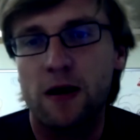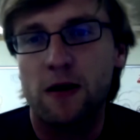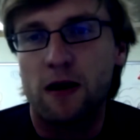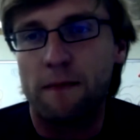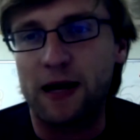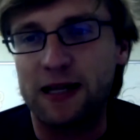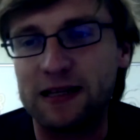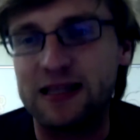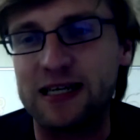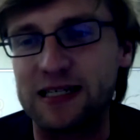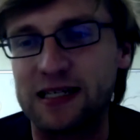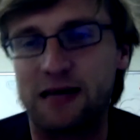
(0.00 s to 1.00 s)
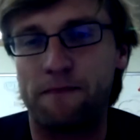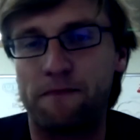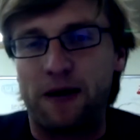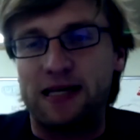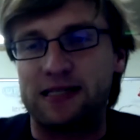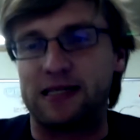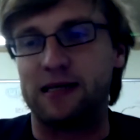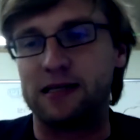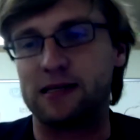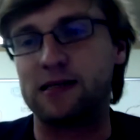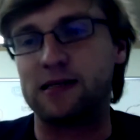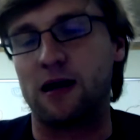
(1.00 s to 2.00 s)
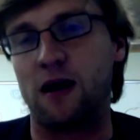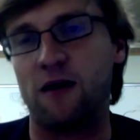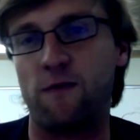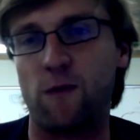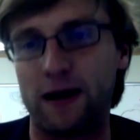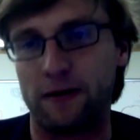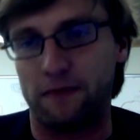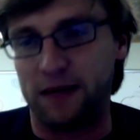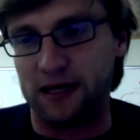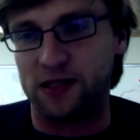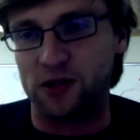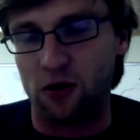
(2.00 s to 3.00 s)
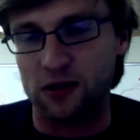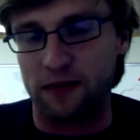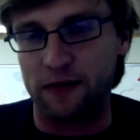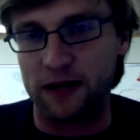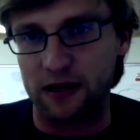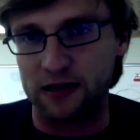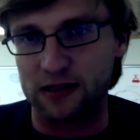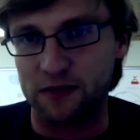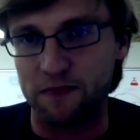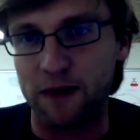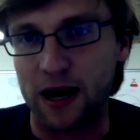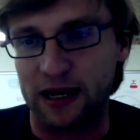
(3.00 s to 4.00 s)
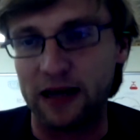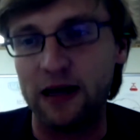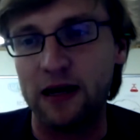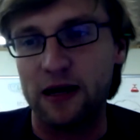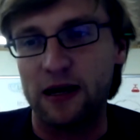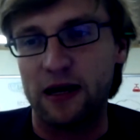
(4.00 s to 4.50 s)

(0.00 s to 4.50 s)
But this is the basis of what it means to hold somebody else's money